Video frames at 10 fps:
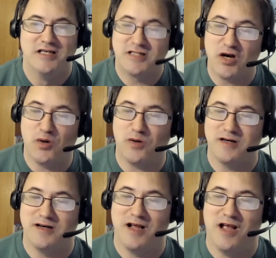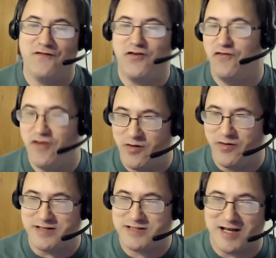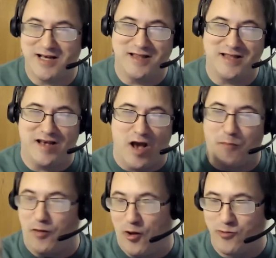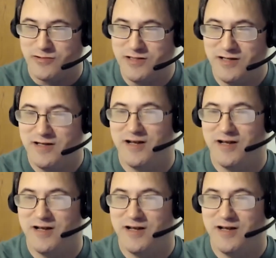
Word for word: so, if you've noticed in the uploads,